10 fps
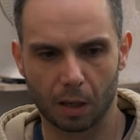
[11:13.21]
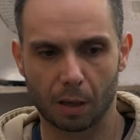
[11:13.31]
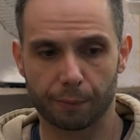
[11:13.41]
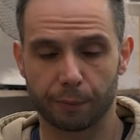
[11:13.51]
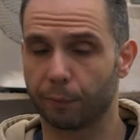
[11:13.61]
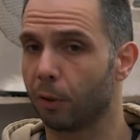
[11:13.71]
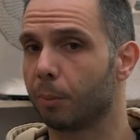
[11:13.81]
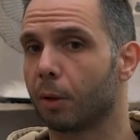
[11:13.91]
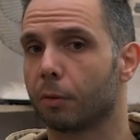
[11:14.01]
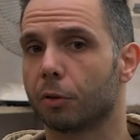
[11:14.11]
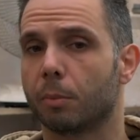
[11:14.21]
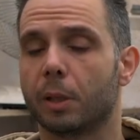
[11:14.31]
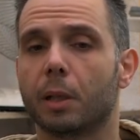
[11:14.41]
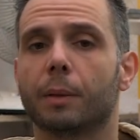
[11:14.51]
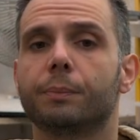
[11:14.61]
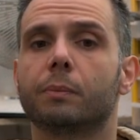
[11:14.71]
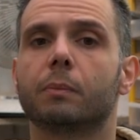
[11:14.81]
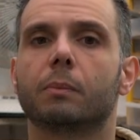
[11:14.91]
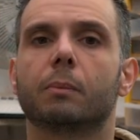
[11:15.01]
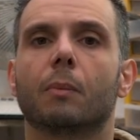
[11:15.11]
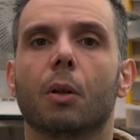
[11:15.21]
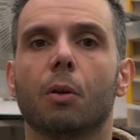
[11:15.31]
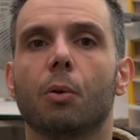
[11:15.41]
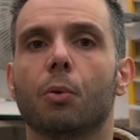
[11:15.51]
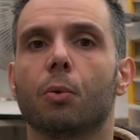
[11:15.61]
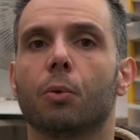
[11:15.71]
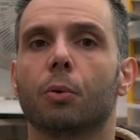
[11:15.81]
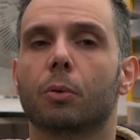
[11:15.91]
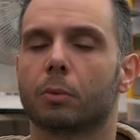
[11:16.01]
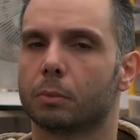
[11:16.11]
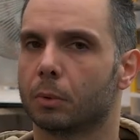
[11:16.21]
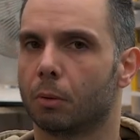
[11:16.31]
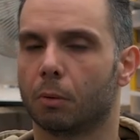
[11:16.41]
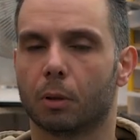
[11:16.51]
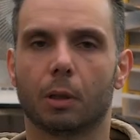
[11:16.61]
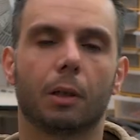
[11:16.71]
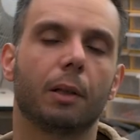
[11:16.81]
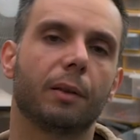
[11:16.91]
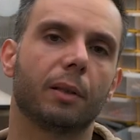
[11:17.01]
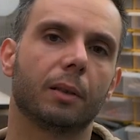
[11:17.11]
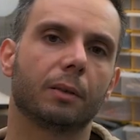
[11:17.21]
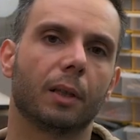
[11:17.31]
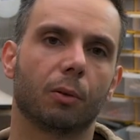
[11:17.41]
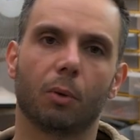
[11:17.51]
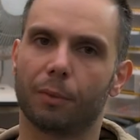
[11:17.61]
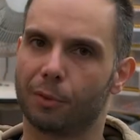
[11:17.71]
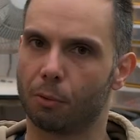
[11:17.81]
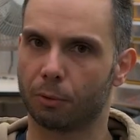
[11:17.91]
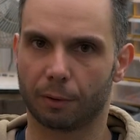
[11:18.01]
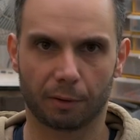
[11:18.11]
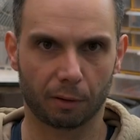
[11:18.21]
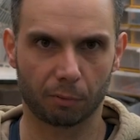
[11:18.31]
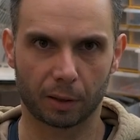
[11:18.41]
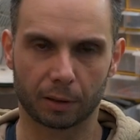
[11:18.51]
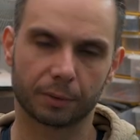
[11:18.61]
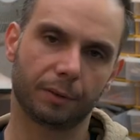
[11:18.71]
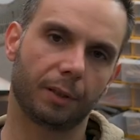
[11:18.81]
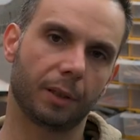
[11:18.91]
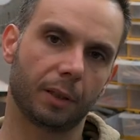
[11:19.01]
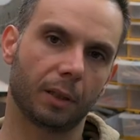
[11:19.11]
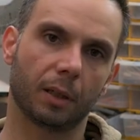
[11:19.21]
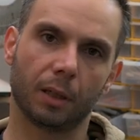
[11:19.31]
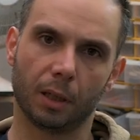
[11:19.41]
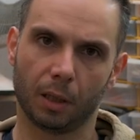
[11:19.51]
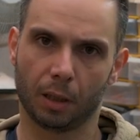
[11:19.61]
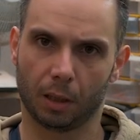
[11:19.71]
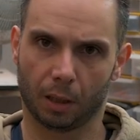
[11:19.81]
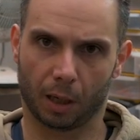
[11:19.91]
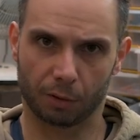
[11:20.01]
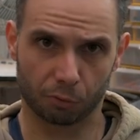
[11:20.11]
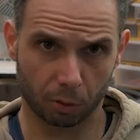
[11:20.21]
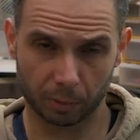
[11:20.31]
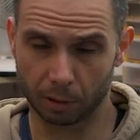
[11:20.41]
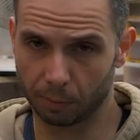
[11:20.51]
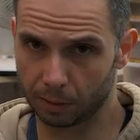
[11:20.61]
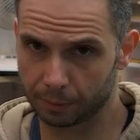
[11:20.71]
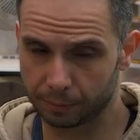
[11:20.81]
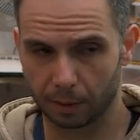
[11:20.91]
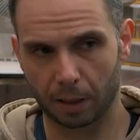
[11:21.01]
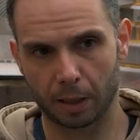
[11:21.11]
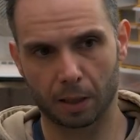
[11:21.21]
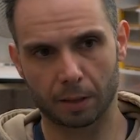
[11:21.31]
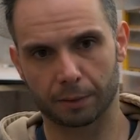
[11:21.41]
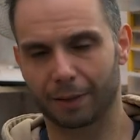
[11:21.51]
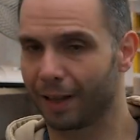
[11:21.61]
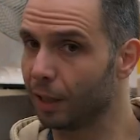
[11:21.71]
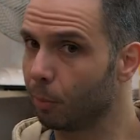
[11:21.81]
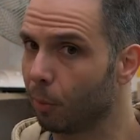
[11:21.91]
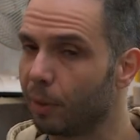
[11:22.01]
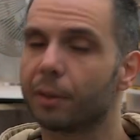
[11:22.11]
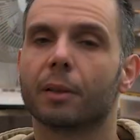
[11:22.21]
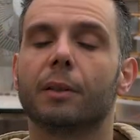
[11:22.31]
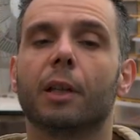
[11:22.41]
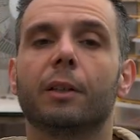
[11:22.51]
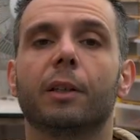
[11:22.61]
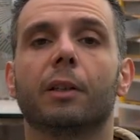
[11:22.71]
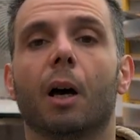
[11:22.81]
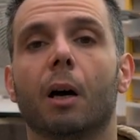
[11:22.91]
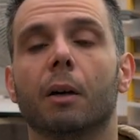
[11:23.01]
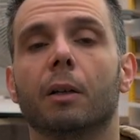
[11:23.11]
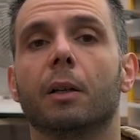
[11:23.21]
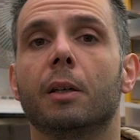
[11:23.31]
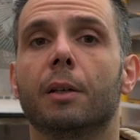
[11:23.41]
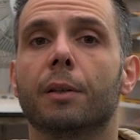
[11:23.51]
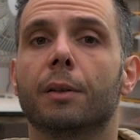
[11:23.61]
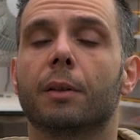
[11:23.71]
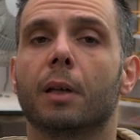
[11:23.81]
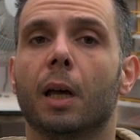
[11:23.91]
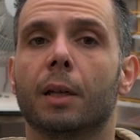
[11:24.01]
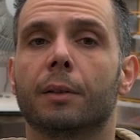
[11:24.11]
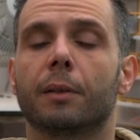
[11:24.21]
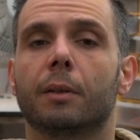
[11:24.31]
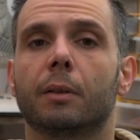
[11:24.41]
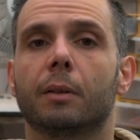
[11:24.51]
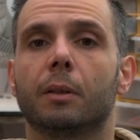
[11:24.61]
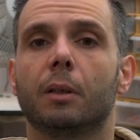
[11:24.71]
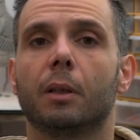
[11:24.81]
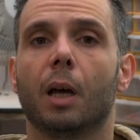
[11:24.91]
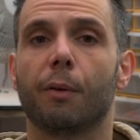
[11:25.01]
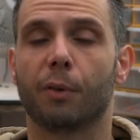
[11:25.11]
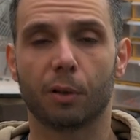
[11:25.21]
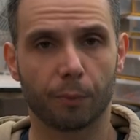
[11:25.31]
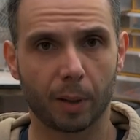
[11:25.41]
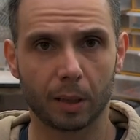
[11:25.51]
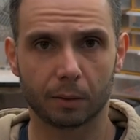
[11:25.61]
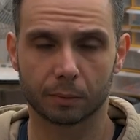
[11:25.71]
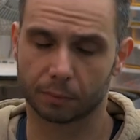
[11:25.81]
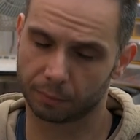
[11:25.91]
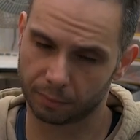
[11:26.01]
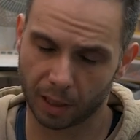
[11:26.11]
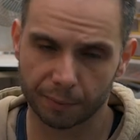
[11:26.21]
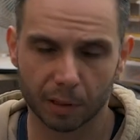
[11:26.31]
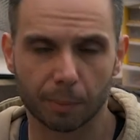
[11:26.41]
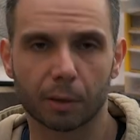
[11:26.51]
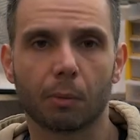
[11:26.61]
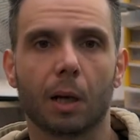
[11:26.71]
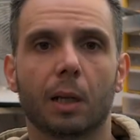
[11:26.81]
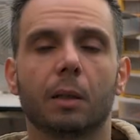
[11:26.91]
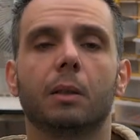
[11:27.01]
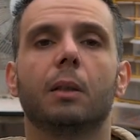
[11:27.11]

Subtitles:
If you follow me on social media, you can clearly see that one of the Odins is ready, the Andromeda one. And at the moment, that guitar is at a friend of mine, David De Pasquale,